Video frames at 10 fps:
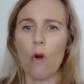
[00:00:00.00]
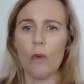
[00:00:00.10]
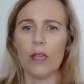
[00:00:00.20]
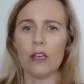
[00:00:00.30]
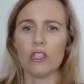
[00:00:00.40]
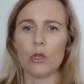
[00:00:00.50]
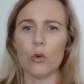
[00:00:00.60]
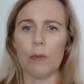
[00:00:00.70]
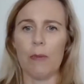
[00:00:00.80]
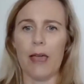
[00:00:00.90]
What we're going to
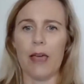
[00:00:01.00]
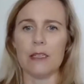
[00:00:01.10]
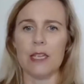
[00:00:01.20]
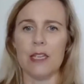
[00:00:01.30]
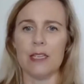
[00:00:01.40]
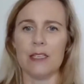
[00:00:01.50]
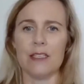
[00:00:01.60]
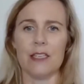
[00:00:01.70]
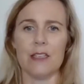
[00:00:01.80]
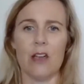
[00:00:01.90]
talk about
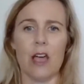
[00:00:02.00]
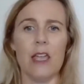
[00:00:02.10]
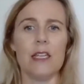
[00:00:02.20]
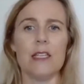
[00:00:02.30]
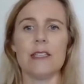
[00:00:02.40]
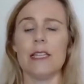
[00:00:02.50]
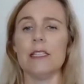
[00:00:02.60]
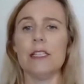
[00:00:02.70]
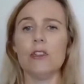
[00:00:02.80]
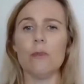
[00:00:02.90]
tonight is a
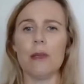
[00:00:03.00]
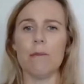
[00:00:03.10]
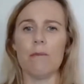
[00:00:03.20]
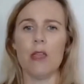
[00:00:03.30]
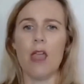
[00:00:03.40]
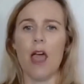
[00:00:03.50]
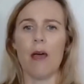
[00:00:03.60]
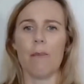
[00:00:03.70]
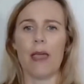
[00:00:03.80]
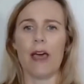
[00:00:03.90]
little bit
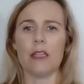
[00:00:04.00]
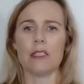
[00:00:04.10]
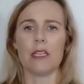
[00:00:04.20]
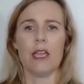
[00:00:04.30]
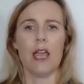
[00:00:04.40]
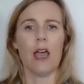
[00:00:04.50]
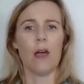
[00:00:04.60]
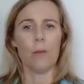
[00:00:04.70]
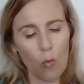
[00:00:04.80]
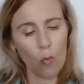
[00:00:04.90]
about
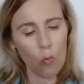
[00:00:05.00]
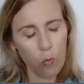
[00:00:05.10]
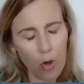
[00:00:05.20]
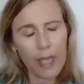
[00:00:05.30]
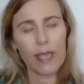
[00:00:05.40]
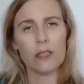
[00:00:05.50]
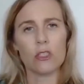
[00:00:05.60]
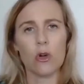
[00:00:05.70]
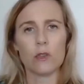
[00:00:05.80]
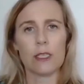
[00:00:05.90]
why
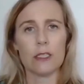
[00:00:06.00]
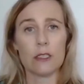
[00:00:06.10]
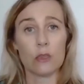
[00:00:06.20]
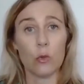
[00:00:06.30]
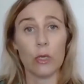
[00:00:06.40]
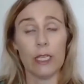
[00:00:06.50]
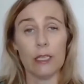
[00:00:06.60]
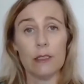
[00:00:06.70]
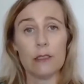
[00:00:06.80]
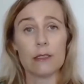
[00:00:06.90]
our dogs get sore
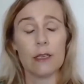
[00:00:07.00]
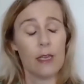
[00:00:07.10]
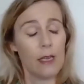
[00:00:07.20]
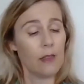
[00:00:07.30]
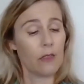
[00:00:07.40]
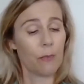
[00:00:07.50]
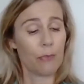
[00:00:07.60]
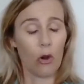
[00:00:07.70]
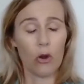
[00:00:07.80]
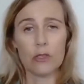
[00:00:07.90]
ears, the
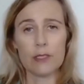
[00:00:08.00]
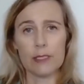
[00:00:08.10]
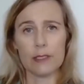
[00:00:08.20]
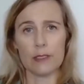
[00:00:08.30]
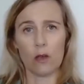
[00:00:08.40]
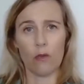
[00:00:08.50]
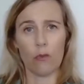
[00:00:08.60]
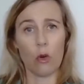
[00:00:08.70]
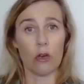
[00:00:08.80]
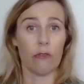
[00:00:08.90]
process
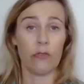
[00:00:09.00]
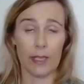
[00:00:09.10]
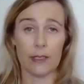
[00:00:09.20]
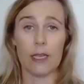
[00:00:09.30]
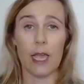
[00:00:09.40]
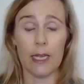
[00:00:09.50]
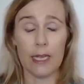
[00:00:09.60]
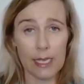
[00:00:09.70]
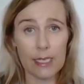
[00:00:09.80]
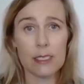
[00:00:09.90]
of what a vet
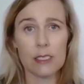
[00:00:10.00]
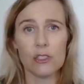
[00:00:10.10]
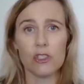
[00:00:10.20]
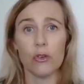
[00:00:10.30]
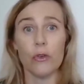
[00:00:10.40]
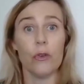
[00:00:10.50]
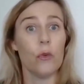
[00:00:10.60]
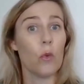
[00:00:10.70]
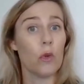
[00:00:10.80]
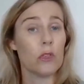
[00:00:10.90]
needs to
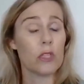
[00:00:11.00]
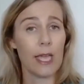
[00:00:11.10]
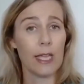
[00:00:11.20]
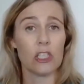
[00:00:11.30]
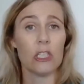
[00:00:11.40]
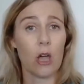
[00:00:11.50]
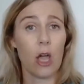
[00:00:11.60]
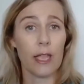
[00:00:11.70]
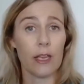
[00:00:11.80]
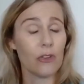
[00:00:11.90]
do to actually
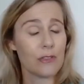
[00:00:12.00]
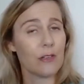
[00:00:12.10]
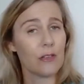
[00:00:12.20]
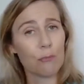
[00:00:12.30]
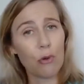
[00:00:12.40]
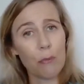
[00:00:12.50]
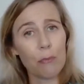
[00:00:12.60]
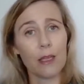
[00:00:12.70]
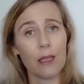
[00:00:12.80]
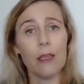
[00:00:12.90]
diagnose those
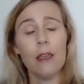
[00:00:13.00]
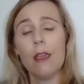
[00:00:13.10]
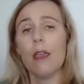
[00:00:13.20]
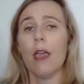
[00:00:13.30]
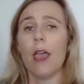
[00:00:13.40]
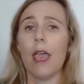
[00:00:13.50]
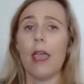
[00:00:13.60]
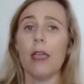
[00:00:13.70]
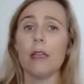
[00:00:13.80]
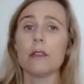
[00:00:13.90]
properly,
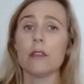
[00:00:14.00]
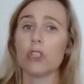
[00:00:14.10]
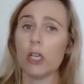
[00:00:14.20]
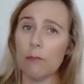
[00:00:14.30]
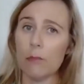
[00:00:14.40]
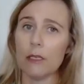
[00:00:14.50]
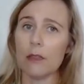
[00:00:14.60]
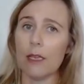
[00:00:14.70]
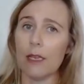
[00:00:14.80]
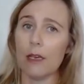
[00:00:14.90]
and the
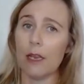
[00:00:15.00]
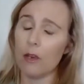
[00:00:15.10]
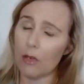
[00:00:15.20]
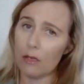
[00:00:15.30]
treatment that